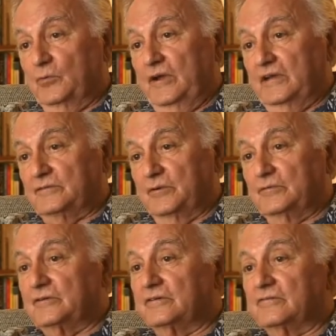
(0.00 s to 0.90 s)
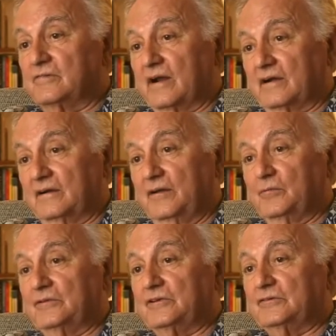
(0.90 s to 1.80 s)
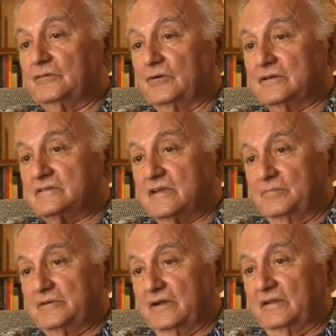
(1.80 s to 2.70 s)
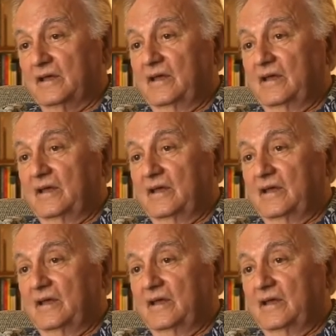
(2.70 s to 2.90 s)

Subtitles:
weeks, which was a record. It was a short subject